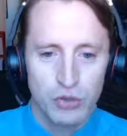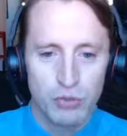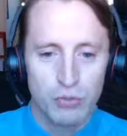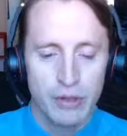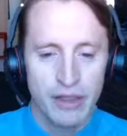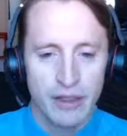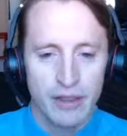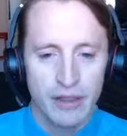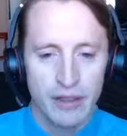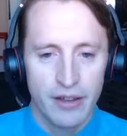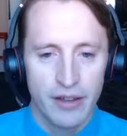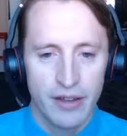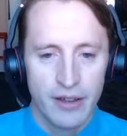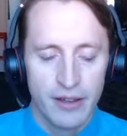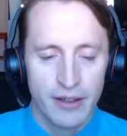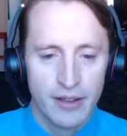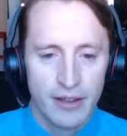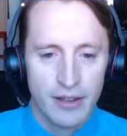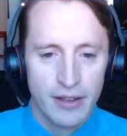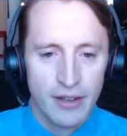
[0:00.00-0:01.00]

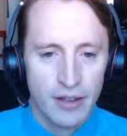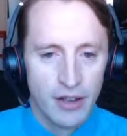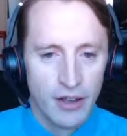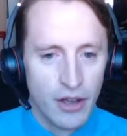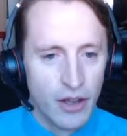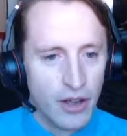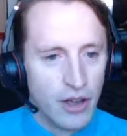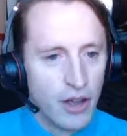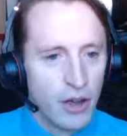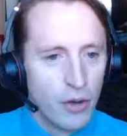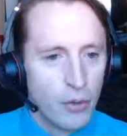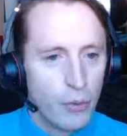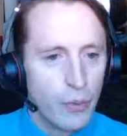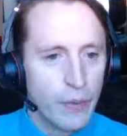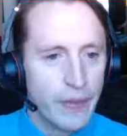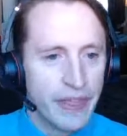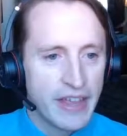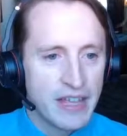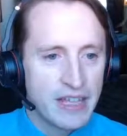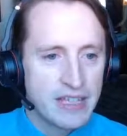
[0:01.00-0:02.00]

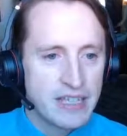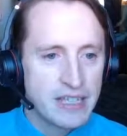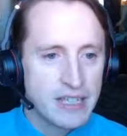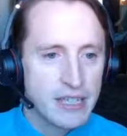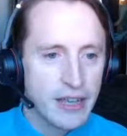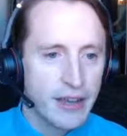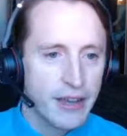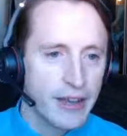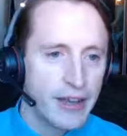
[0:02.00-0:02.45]
with his